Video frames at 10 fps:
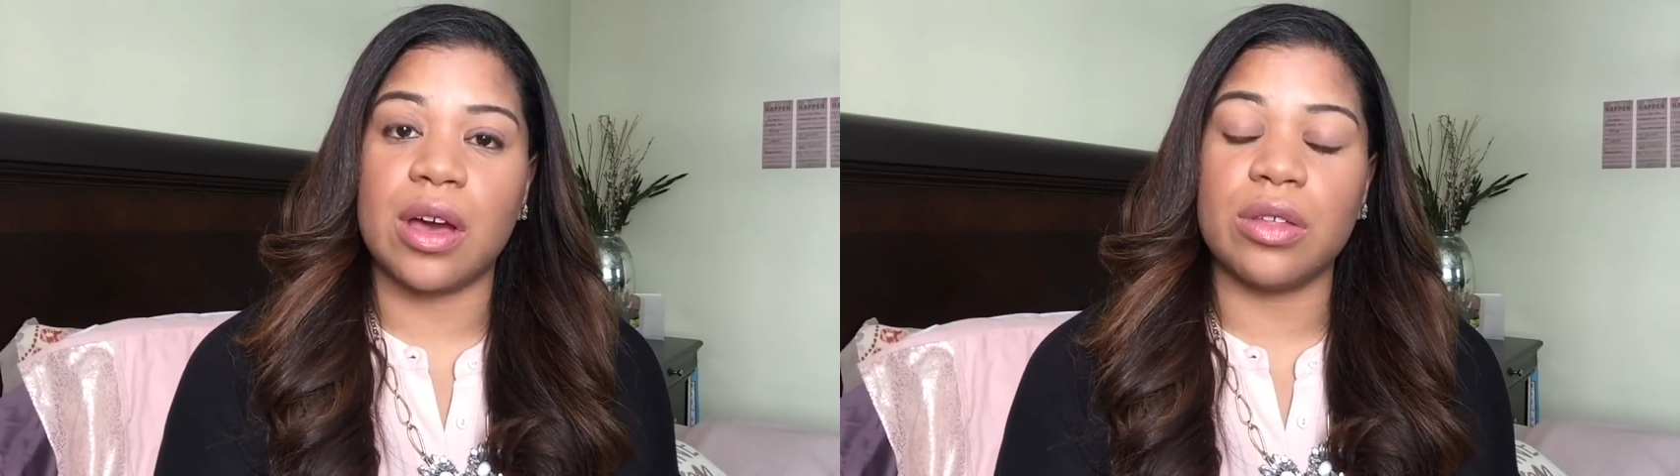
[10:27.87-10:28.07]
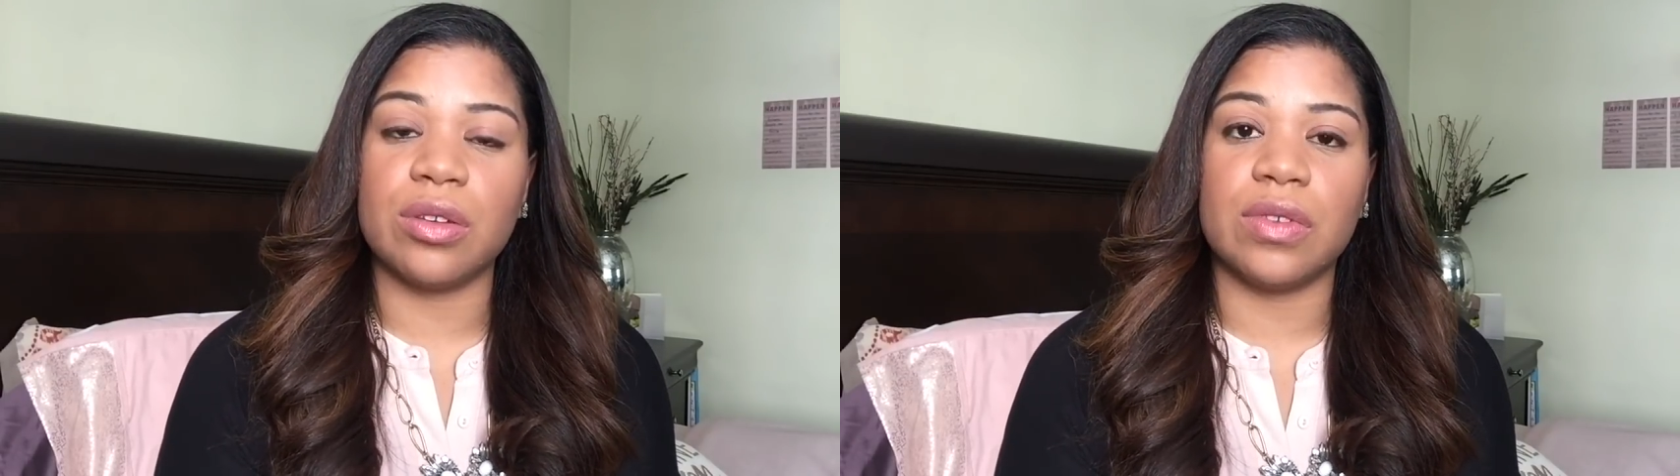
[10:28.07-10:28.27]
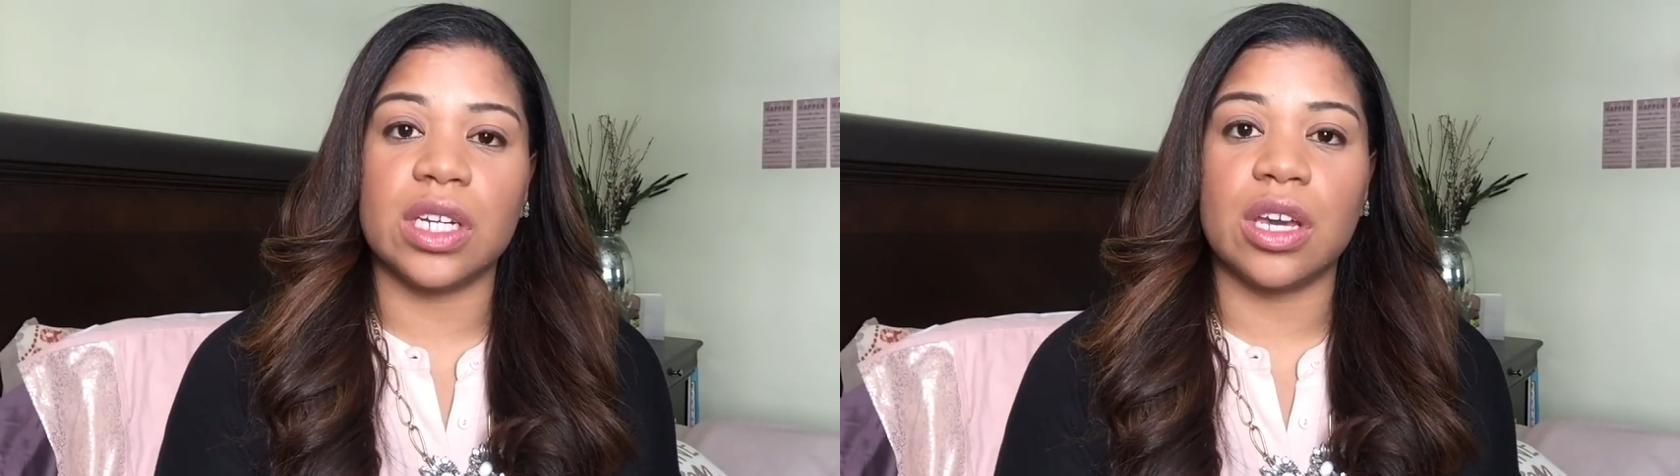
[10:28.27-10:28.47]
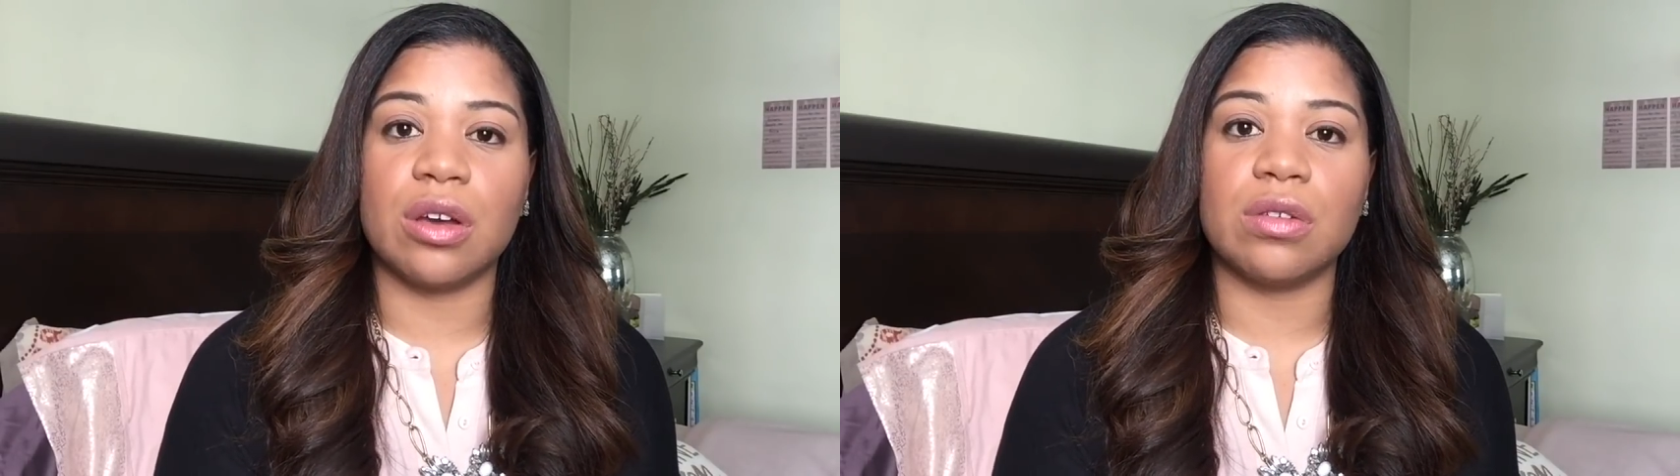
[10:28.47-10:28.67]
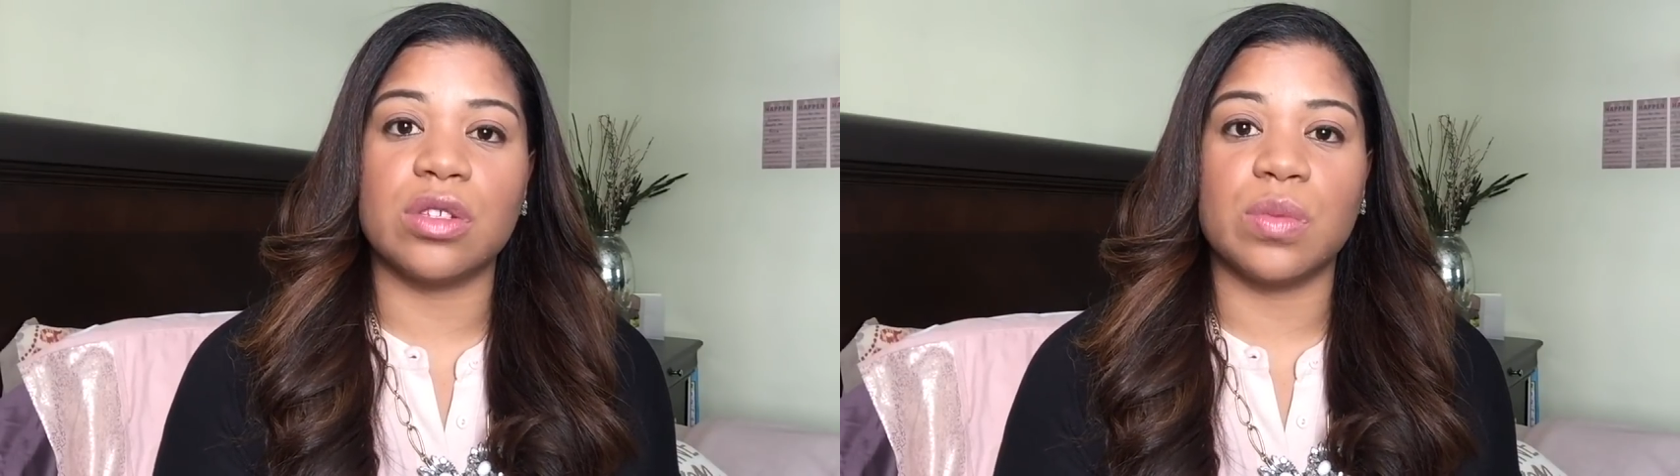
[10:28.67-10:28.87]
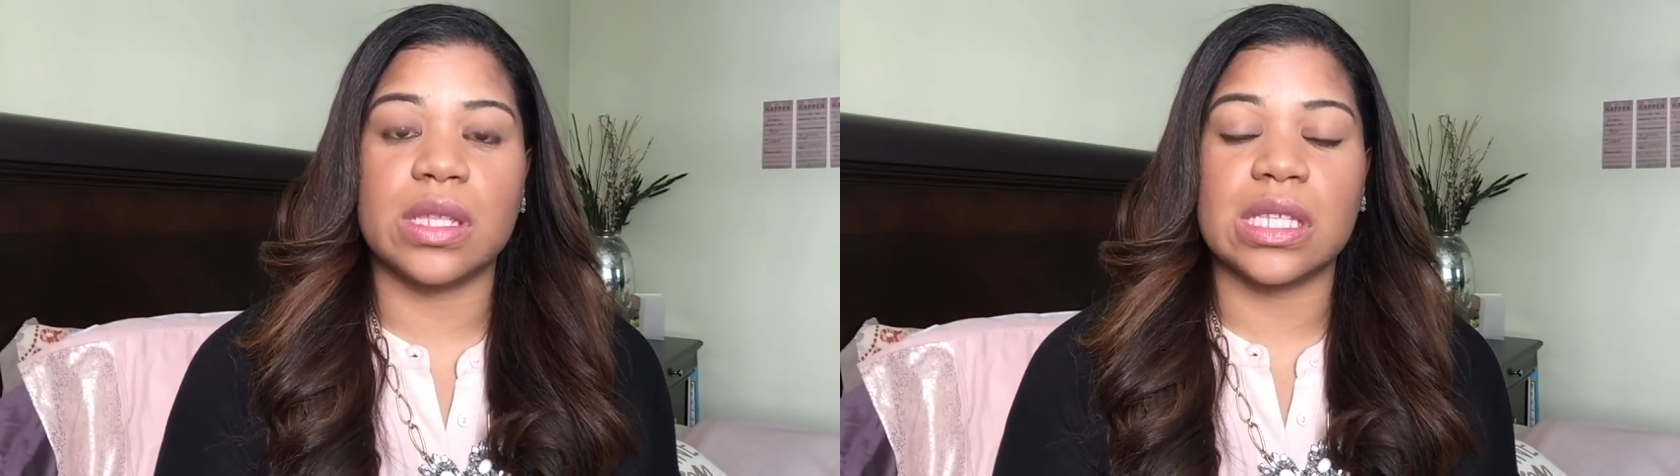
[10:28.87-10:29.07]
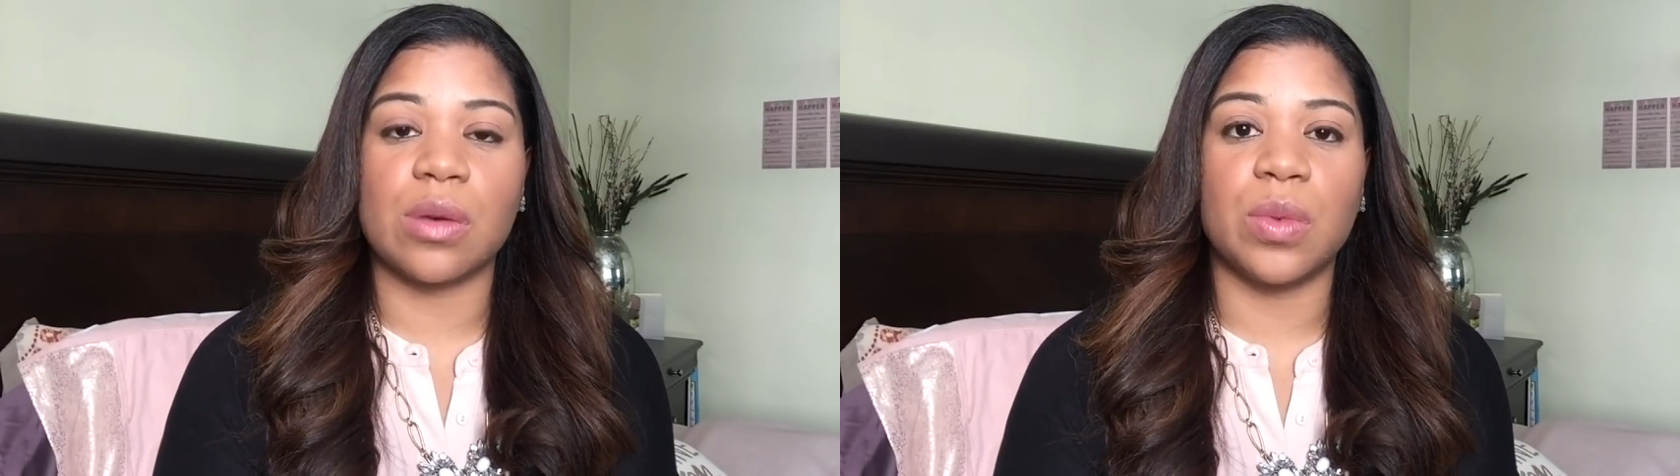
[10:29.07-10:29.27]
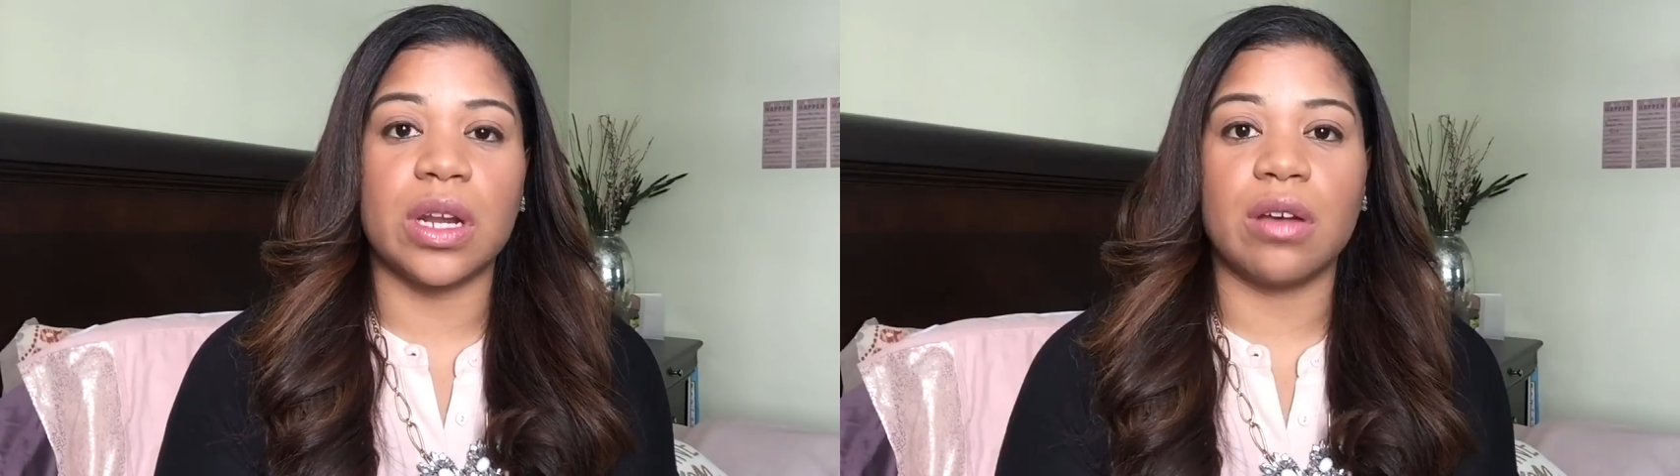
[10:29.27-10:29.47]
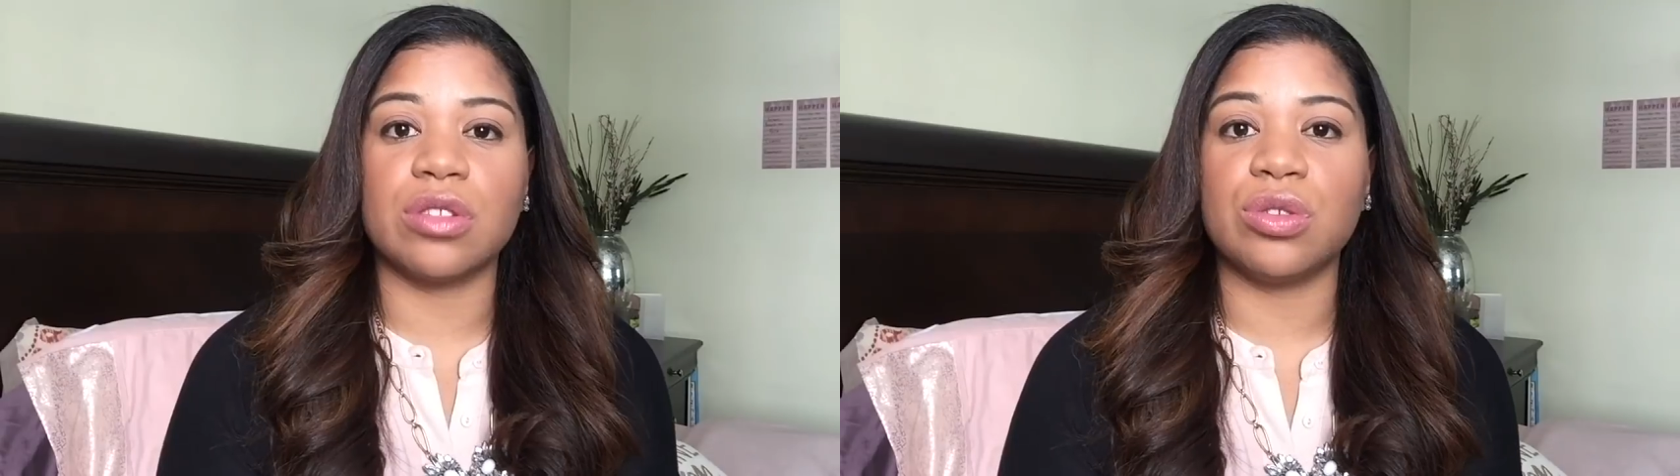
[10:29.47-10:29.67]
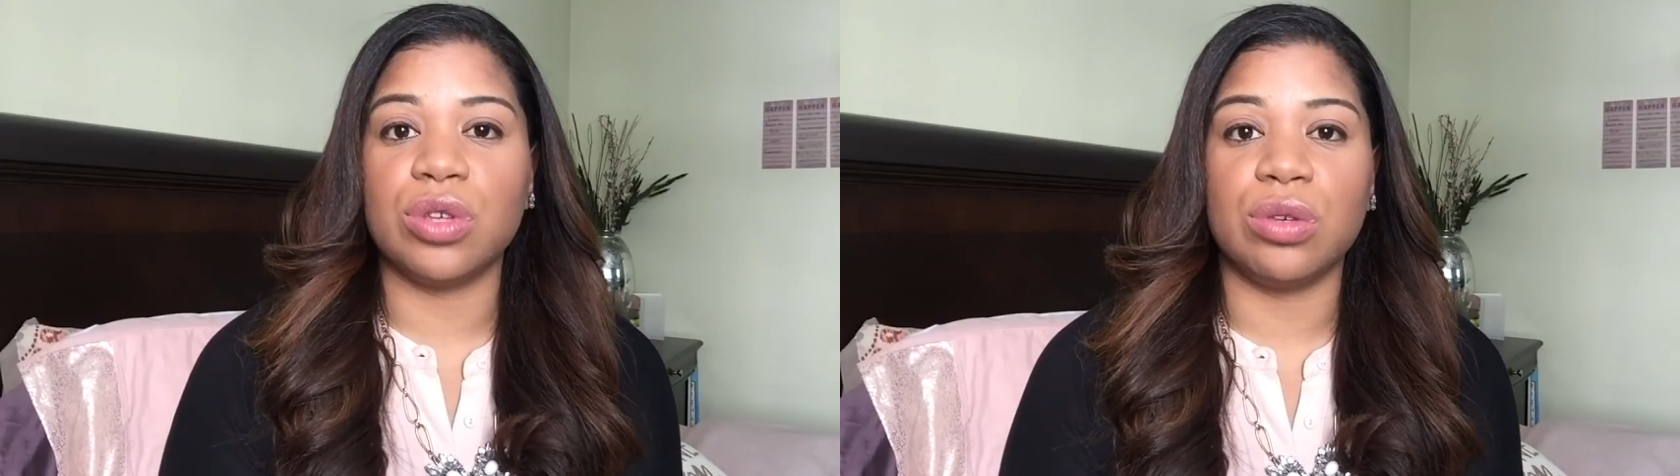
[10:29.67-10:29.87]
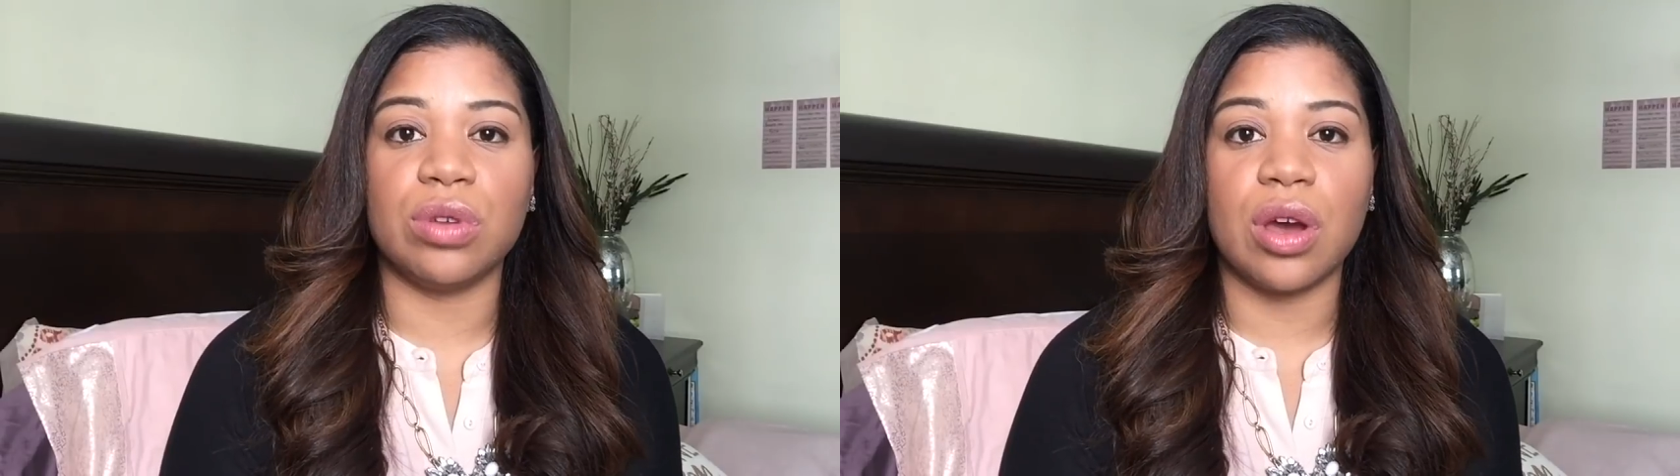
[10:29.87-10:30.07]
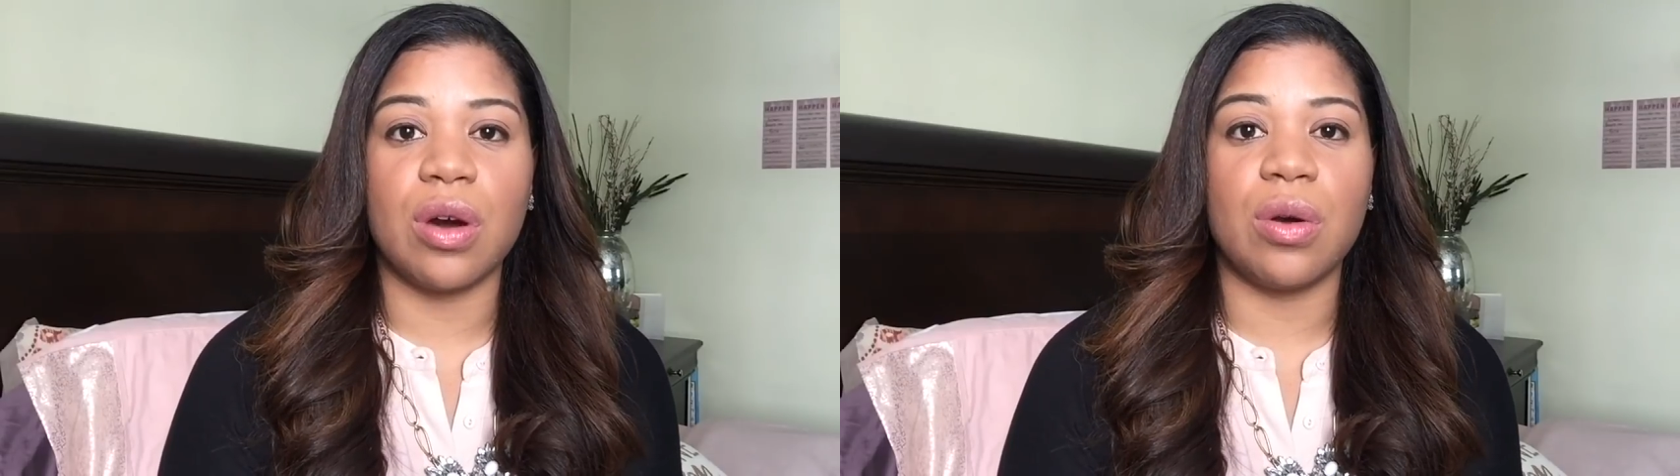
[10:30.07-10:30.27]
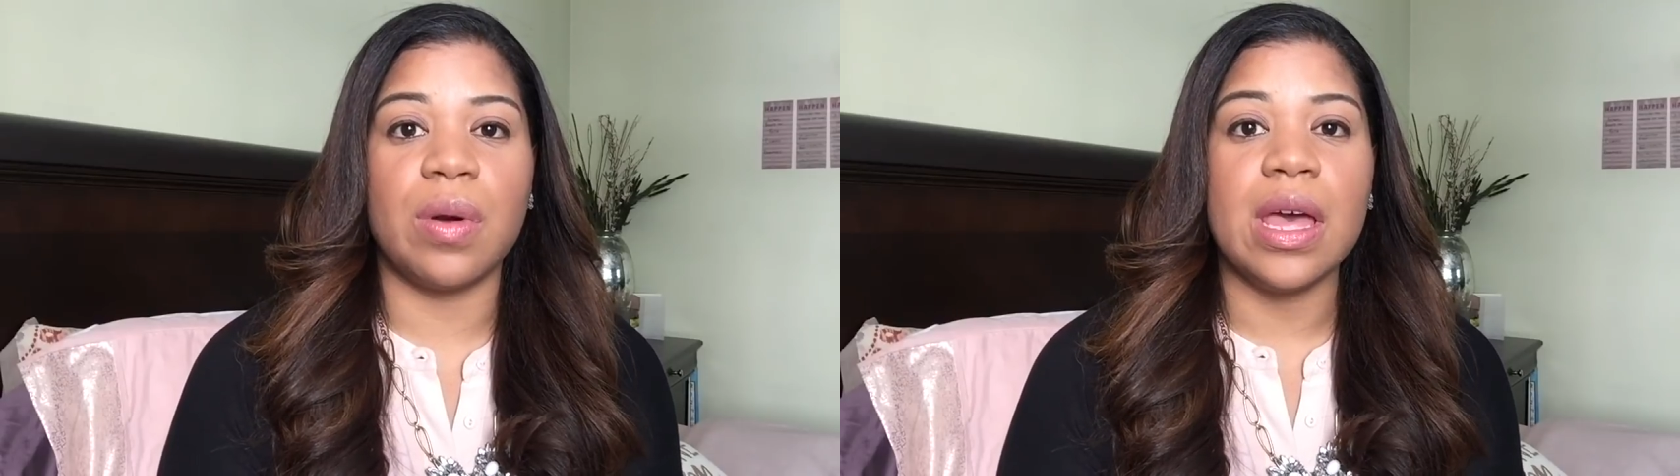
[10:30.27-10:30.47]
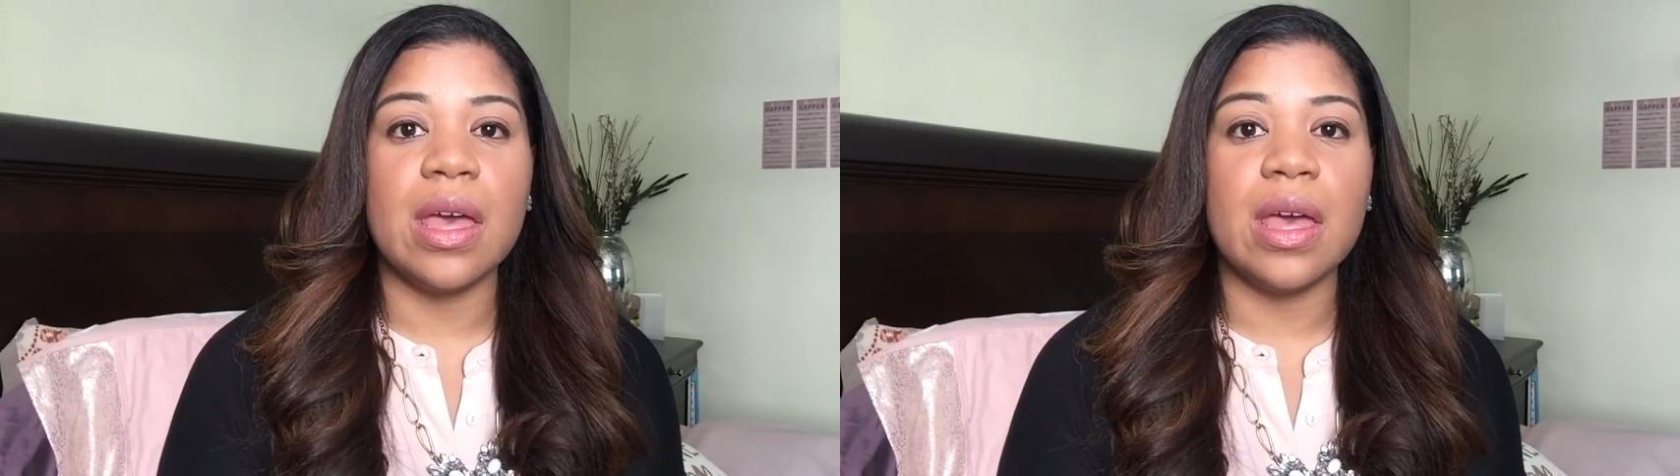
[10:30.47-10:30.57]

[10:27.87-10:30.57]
other videos with someone else who you know